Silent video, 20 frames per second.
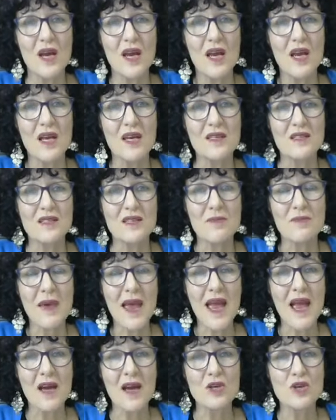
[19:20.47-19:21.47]
it's
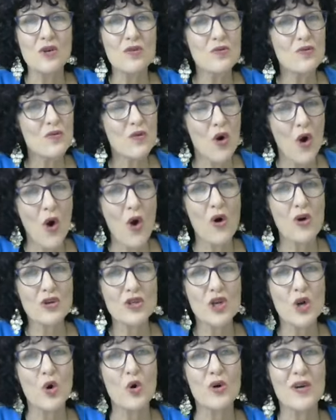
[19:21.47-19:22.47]
about you not
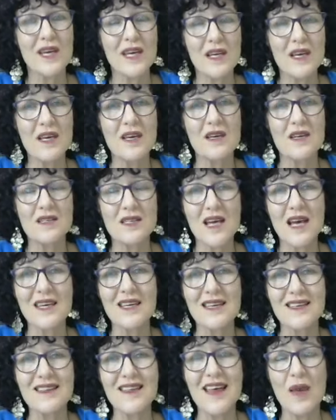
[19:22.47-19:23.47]
hooking in and
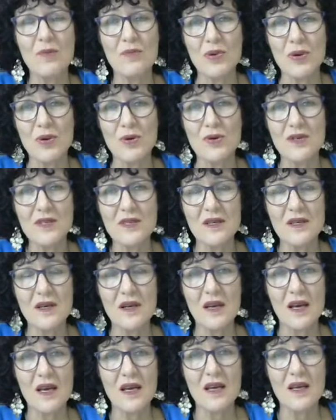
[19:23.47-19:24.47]
taking that
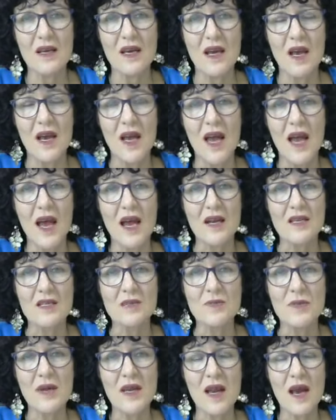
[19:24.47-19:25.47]
personally and it's
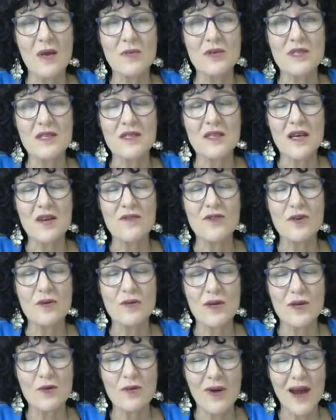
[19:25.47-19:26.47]
being able to stay
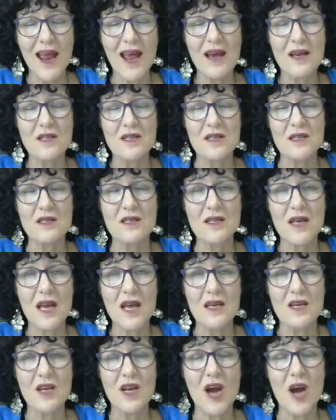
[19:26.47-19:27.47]
very grounded
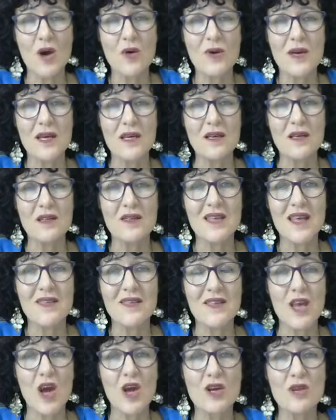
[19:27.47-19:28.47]
and knowing that
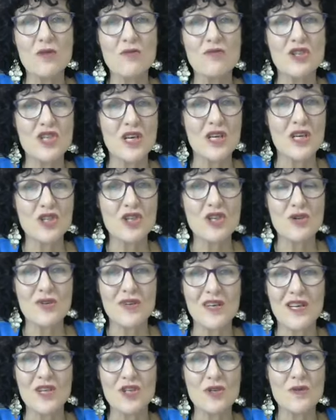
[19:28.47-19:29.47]
the only rejection you
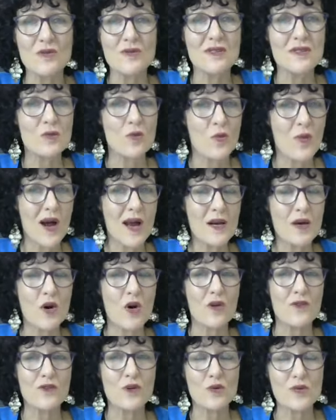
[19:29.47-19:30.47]
can do is the one
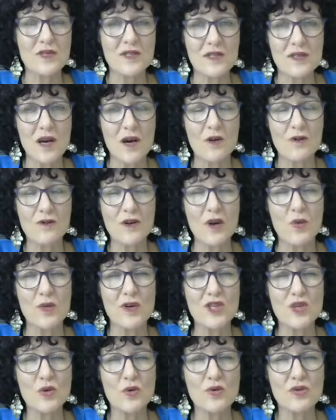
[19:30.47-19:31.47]
of yourself. And we
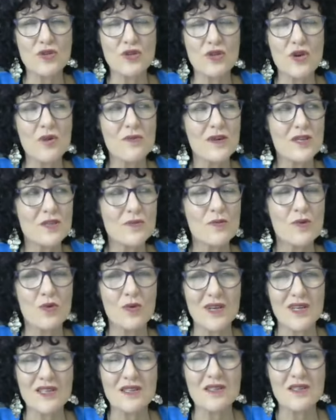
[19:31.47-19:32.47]
talk so much more
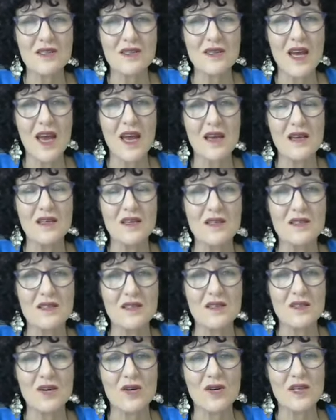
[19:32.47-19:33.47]
into that in
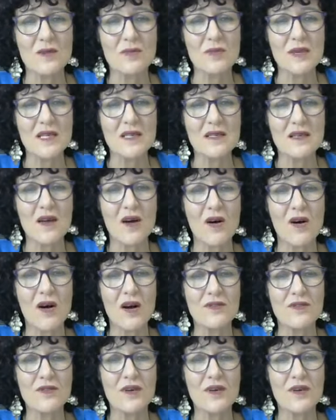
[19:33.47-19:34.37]
Design Your Best Life.